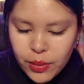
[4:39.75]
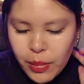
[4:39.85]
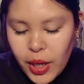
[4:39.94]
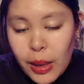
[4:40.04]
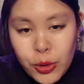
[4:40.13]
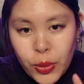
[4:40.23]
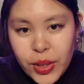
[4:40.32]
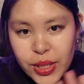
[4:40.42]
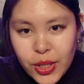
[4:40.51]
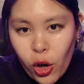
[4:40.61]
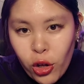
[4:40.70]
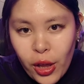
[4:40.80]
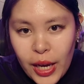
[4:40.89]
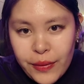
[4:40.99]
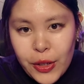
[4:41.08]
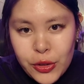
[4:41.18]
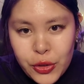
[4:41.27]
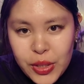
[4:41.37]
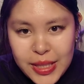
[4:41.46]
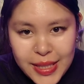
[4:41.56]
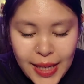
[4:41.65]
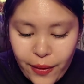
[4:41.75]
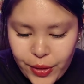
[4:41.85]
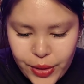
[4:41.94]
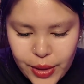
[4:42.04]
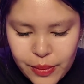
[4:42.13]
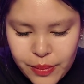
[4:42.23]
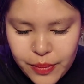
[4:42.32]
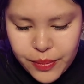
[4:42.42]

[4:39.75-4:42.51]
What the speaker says: but I'm doing this all live here so you can see everything.